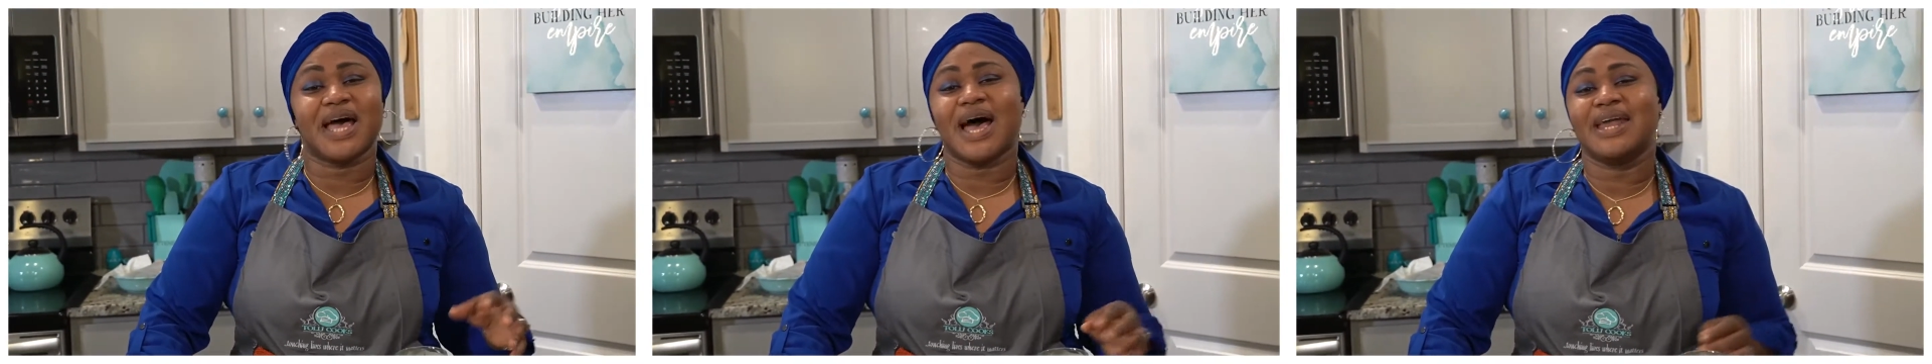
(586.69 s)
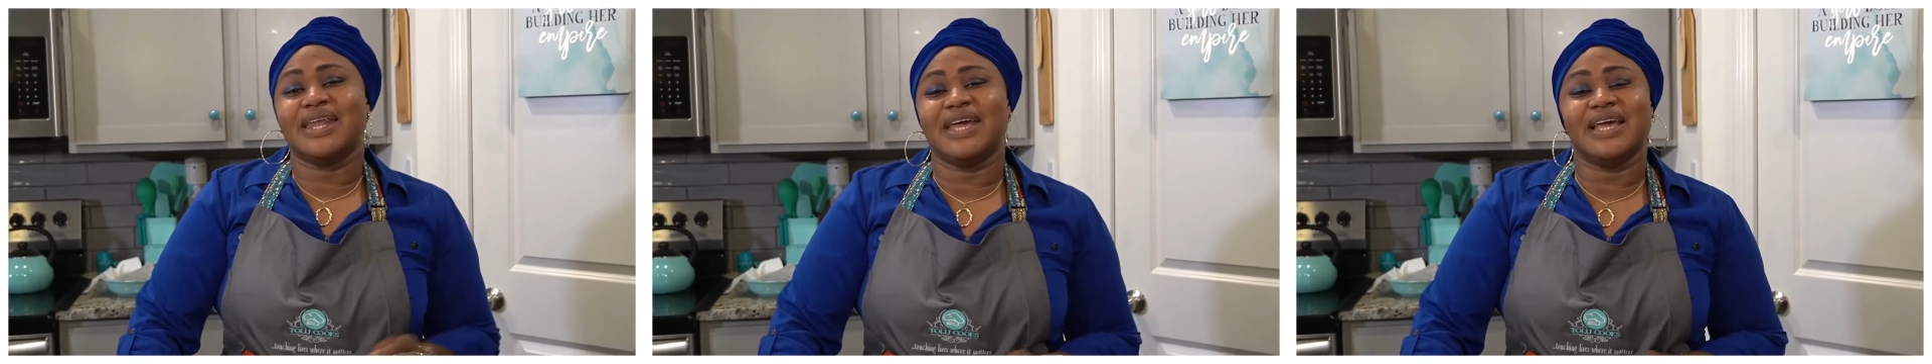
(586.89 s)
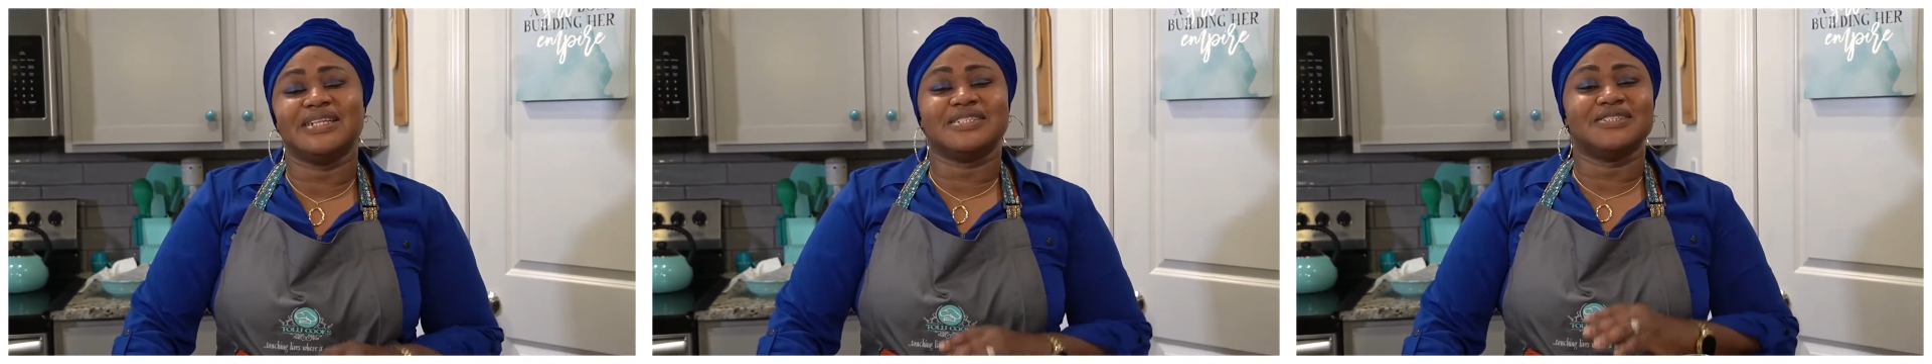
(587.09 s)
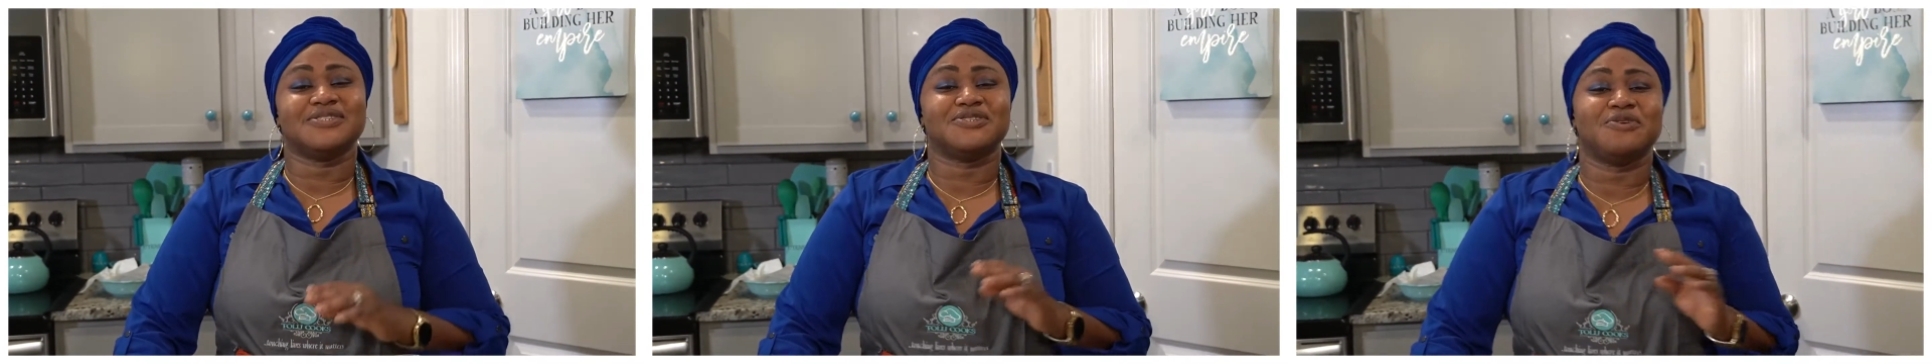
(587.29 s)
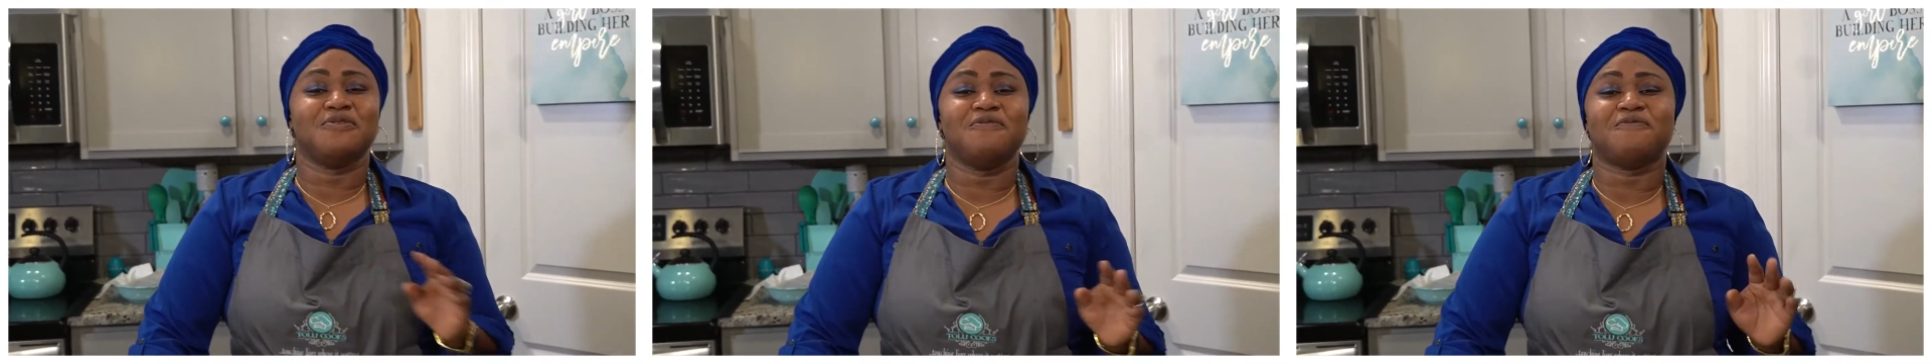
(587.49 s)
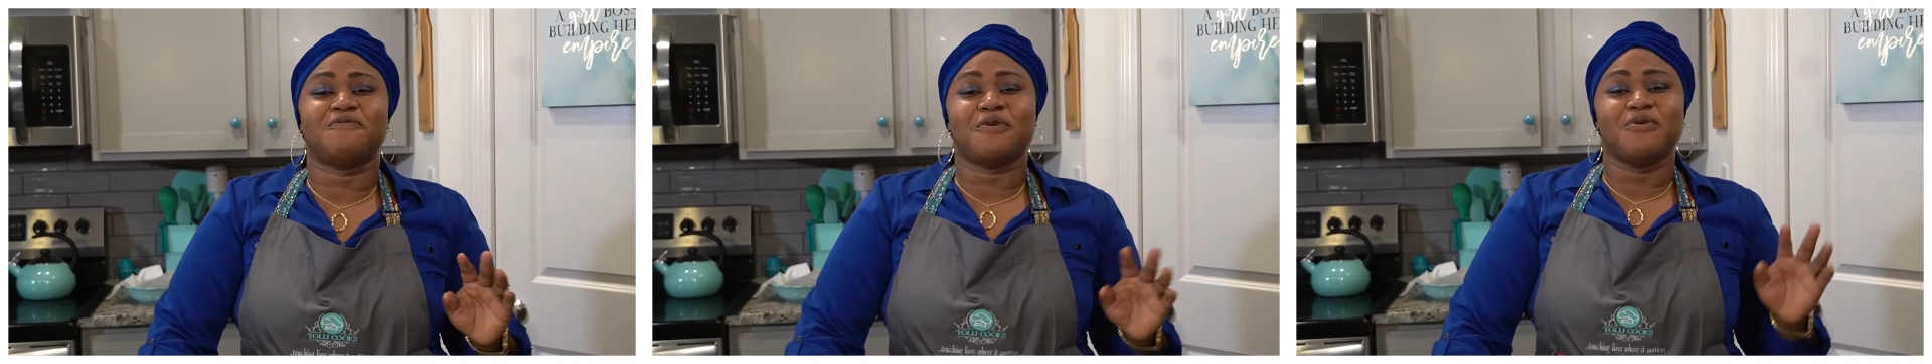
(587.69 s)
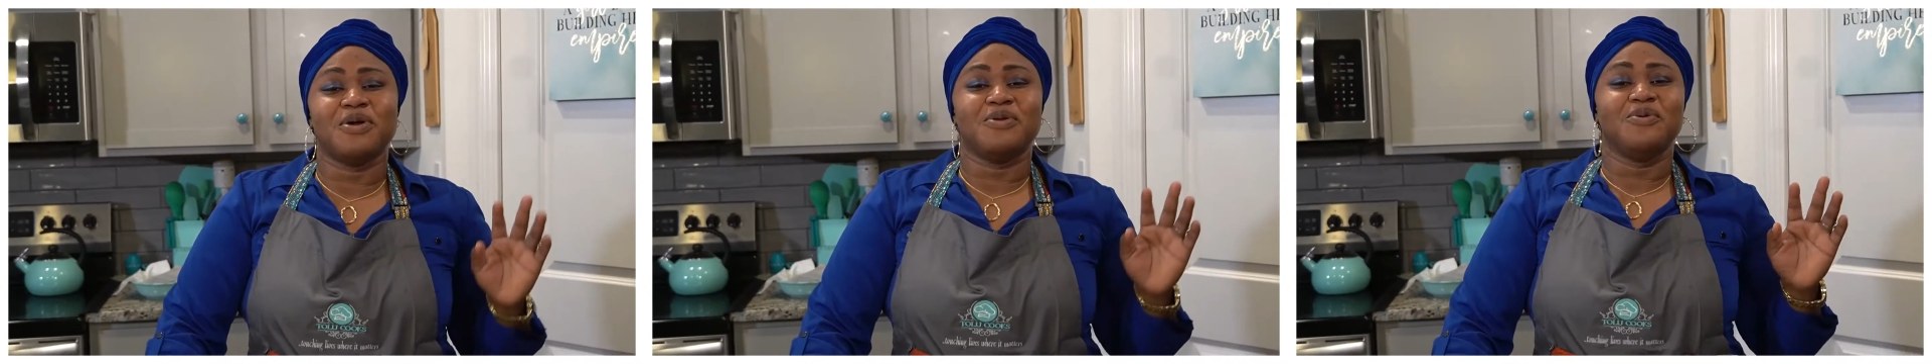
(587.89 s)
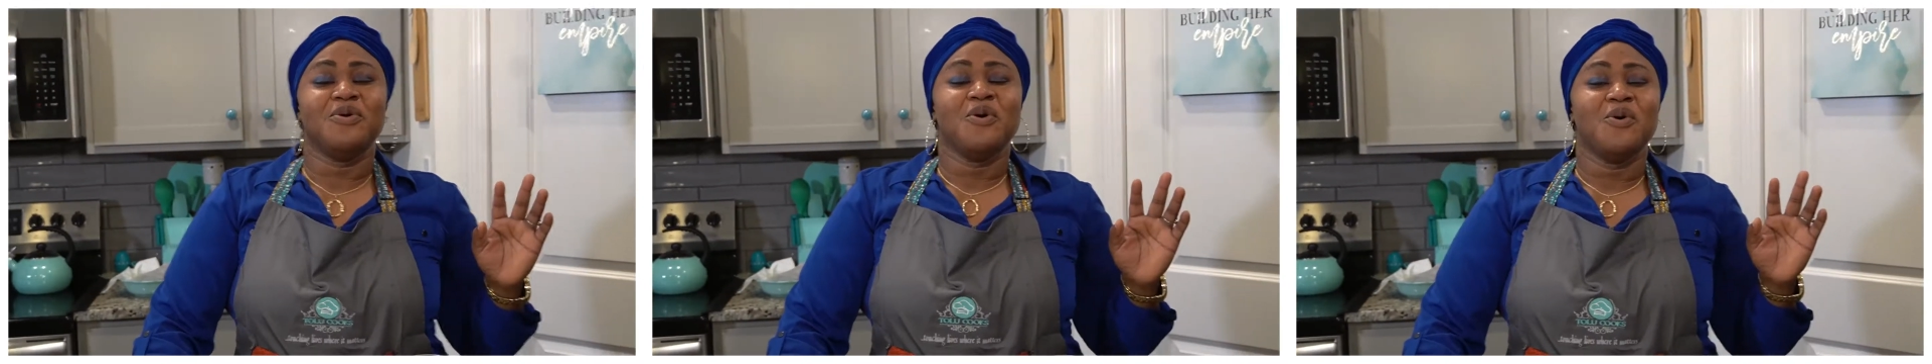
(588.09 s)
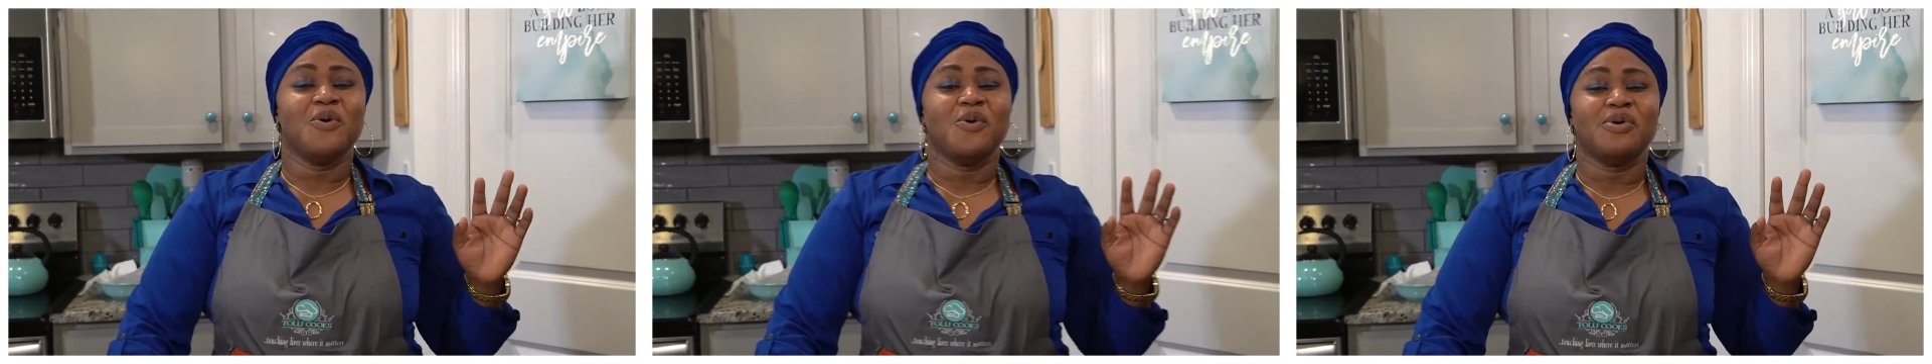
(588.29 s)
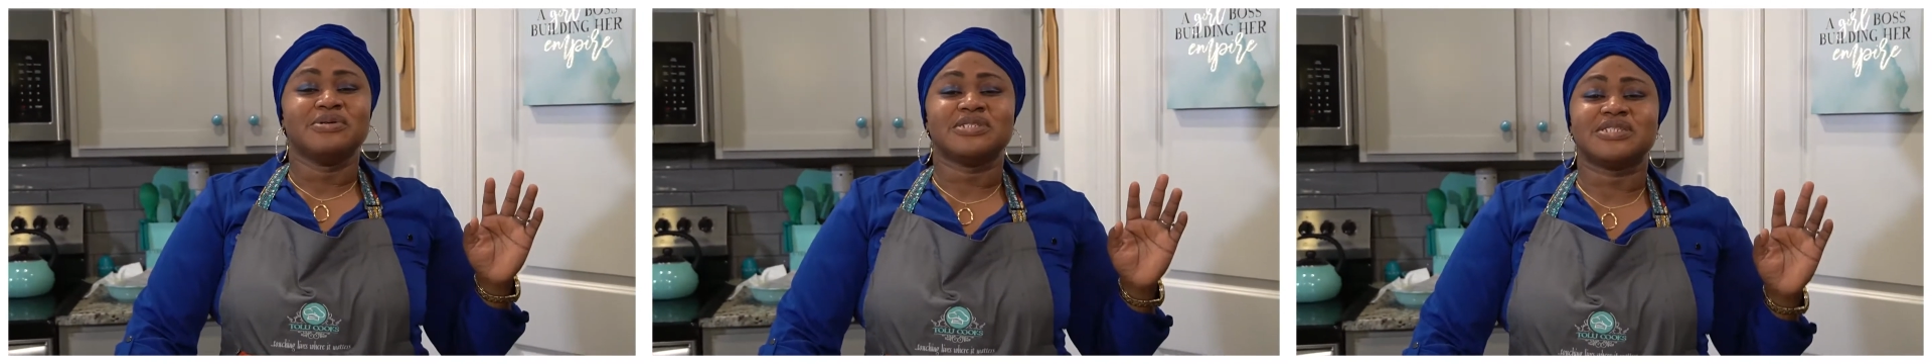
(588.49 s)
and it is good for
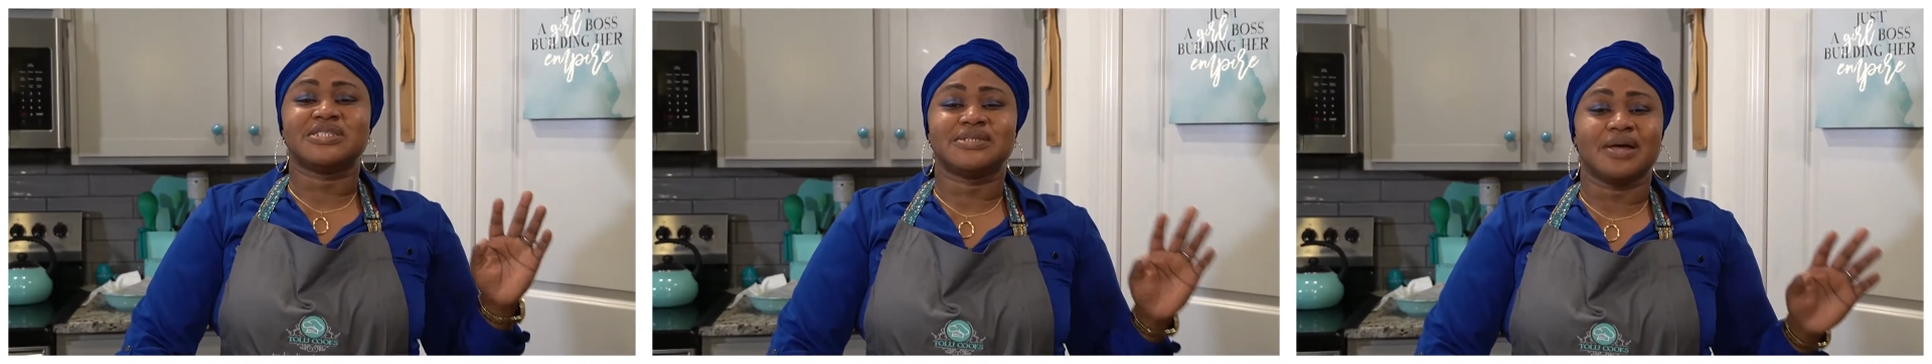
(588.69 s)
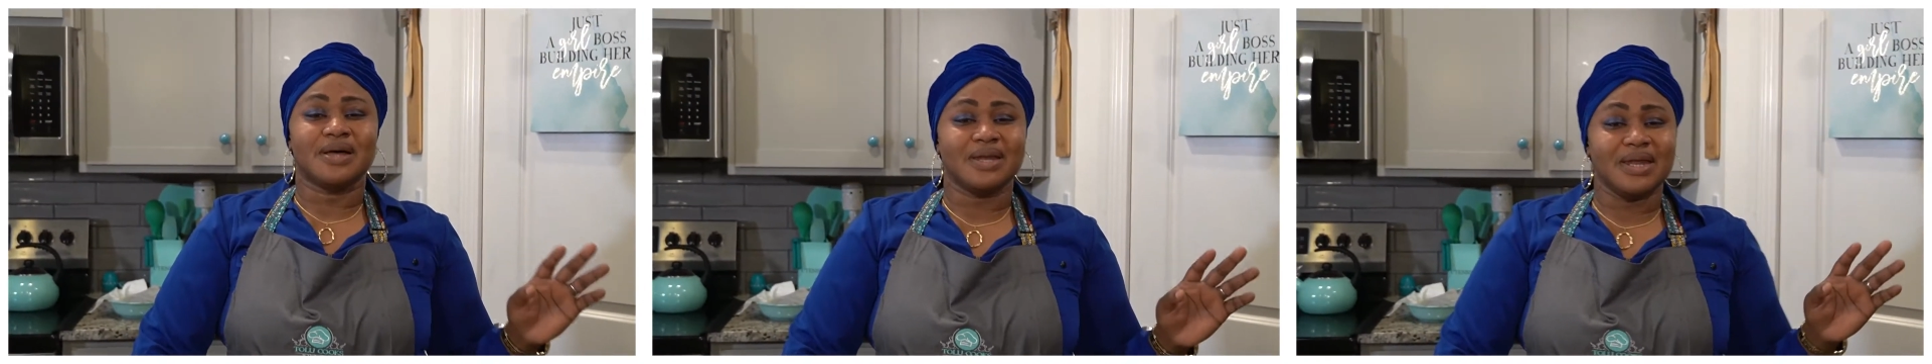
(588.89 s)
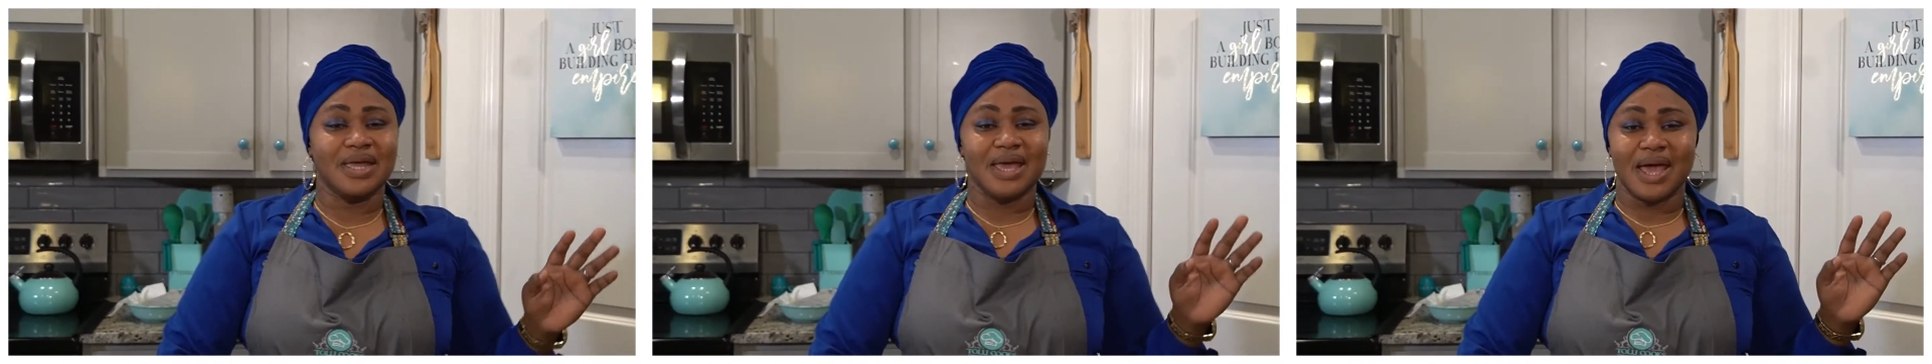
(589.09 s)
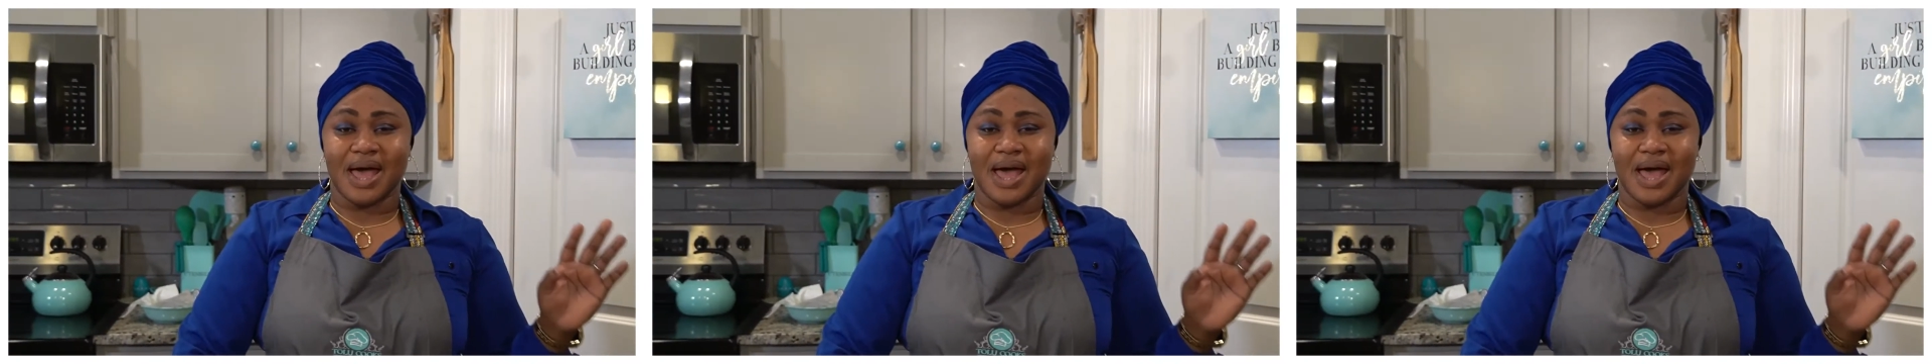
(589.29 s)
a sunny